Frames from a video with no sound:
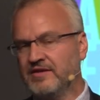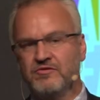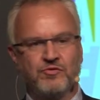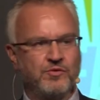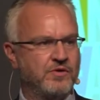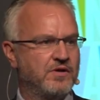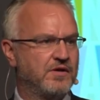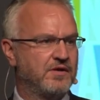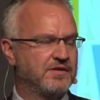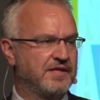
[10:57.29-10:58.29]
into
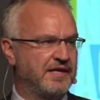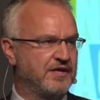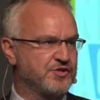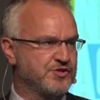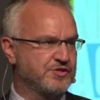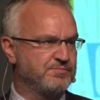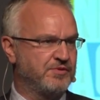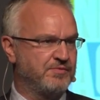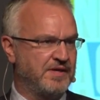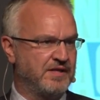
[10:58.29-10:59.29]
the linkages
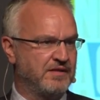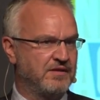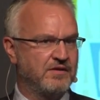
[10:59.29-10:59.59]
between